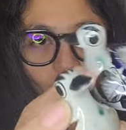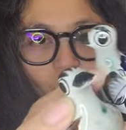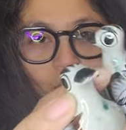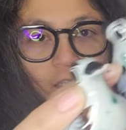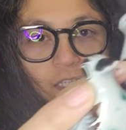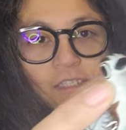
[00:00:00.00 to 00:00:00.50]

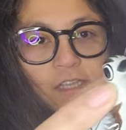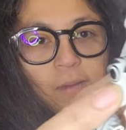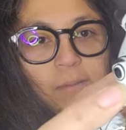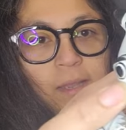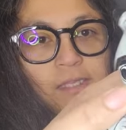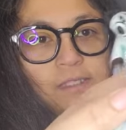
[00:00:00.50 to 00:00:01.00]
But these are
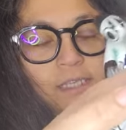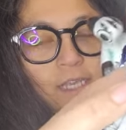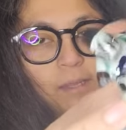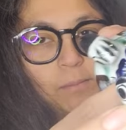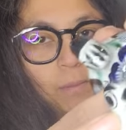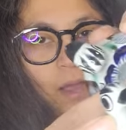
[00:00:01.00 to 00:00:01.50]

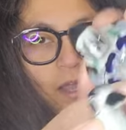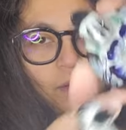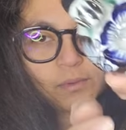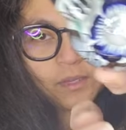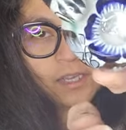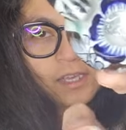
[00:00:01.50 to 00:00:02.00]
Mexican
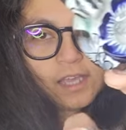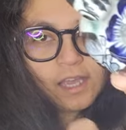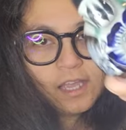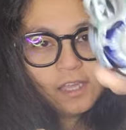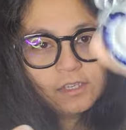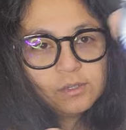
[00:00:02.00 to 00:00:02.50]
pottery,
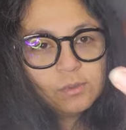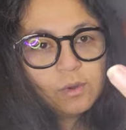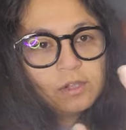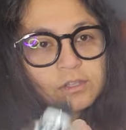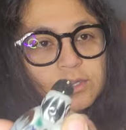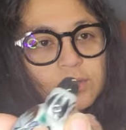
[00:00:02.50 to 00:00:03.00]
and you
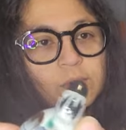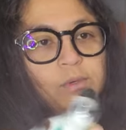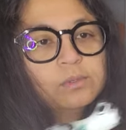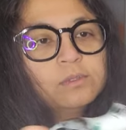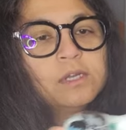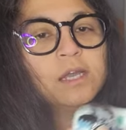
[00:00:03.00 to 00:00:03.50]
all
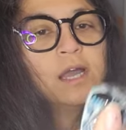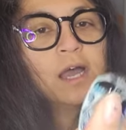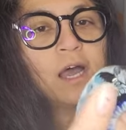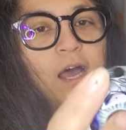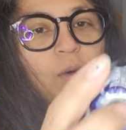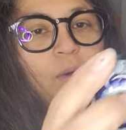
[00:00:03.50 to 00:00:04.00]
know
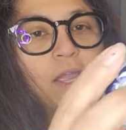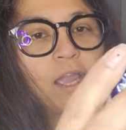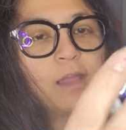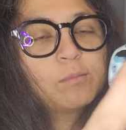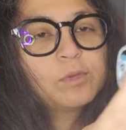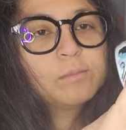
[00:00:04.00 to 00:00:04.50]
how I
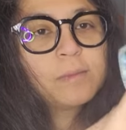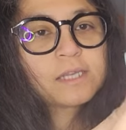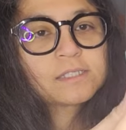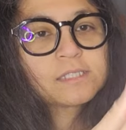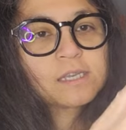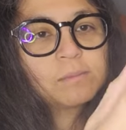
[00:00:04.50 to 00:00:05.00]
am with
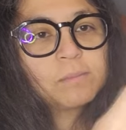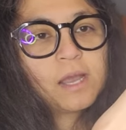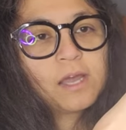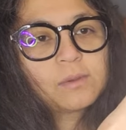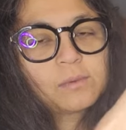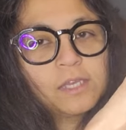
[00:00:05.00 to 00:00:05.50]
Mexican
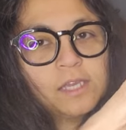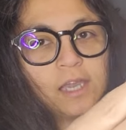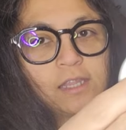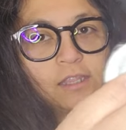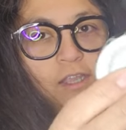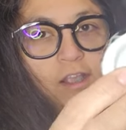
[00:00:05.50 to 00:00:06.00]
pottery,
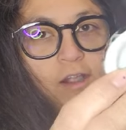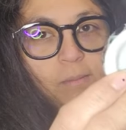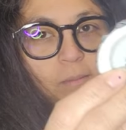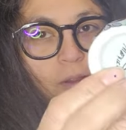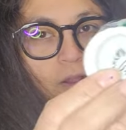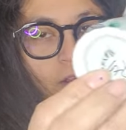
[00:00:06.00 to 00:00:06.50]
and they are
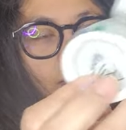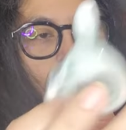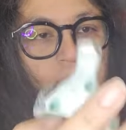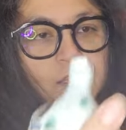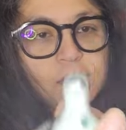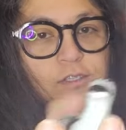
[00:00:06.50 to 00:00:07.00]
marked.
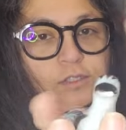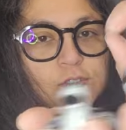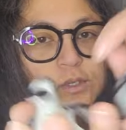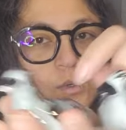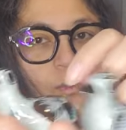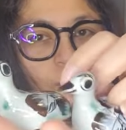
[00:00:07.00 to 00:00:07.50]

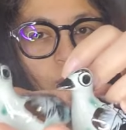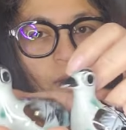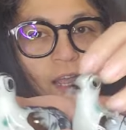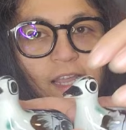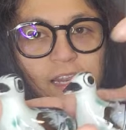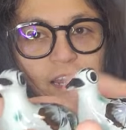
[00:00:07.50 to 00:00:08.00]
So
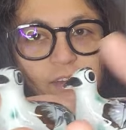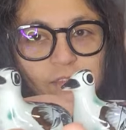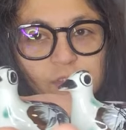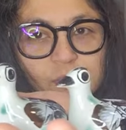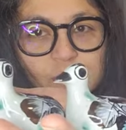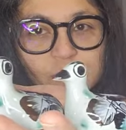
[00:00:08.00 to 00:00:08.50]
I love
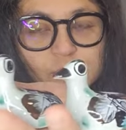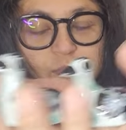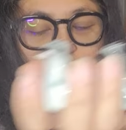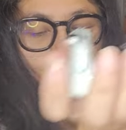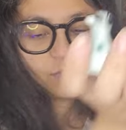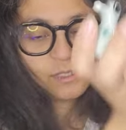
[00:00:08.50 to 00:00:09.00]

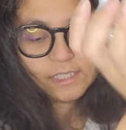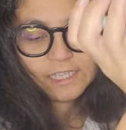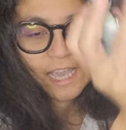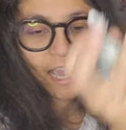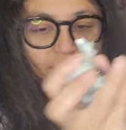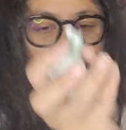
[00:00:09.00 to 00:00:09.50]
those.
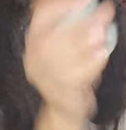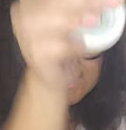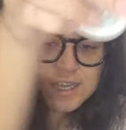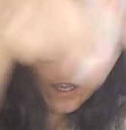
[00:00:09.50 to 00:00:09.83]
Yes.